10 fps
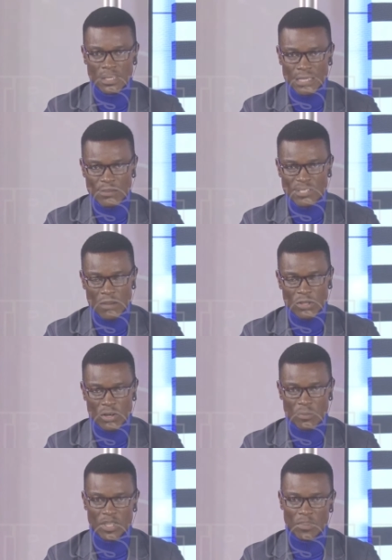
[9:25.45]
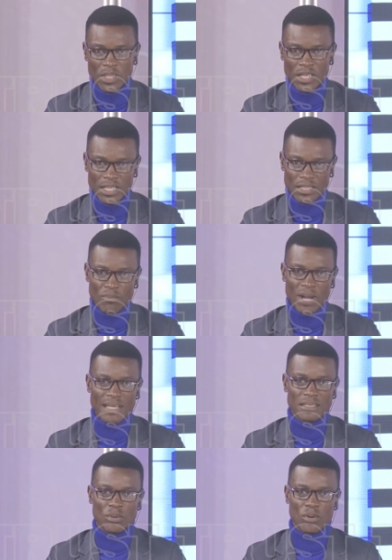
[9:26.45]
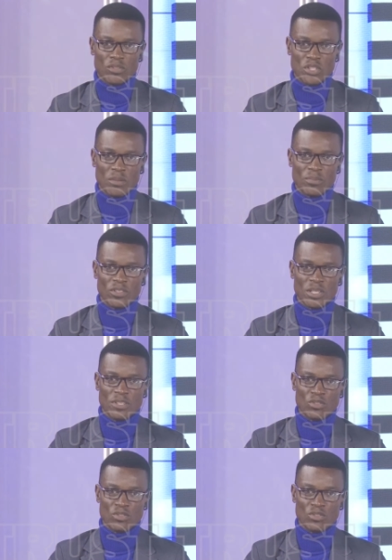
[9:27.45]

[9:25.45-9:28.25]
games that will be coming up in the Mark D Ball Championship.